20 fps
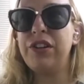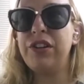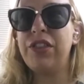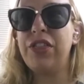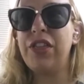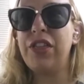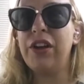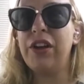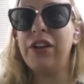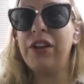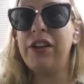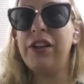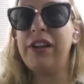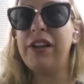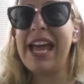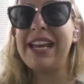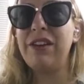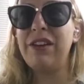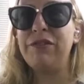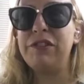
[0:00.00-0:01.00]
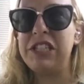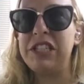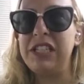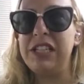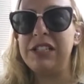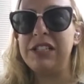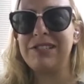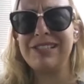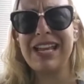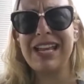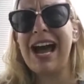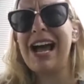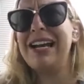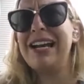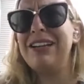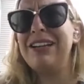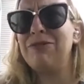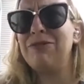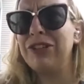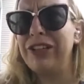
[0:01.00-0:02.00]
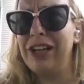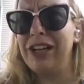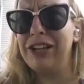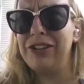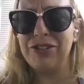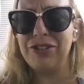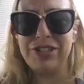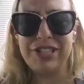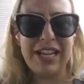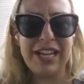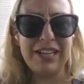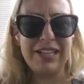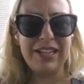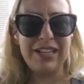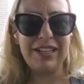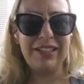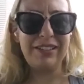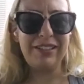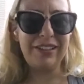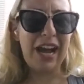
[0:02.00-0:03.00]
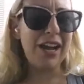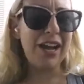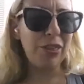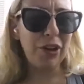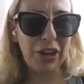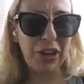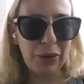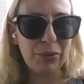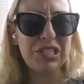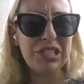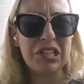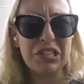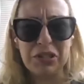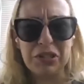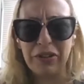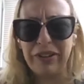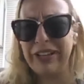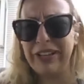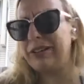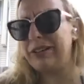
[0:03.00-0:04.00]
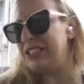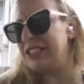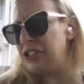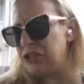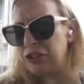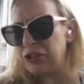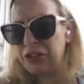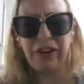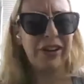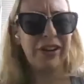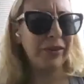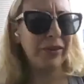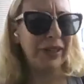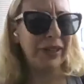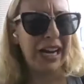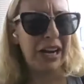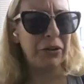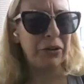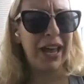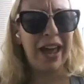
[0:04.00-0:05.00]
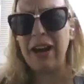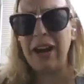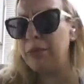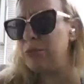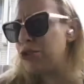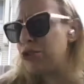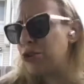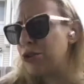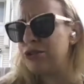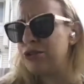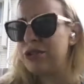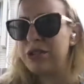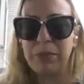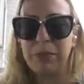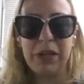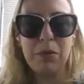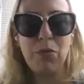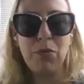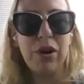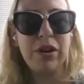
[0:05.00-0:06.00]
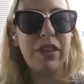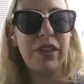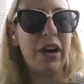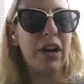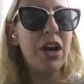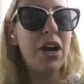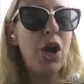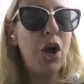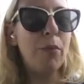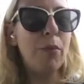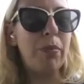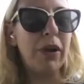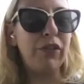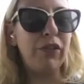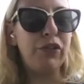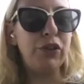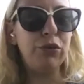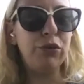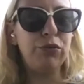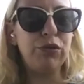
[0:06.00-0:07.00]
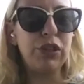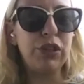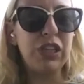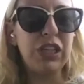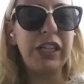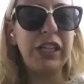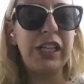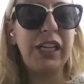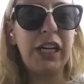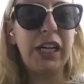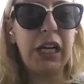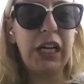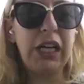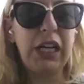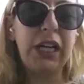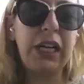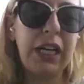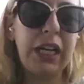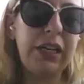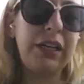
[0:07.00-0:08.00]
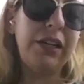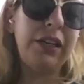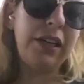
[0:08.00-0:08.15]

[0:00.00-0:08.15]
the NFTs, because I didn't really understand it. I thought it was also like digital art. Like, I don't get it. I'm sure there's something more there. But if you really and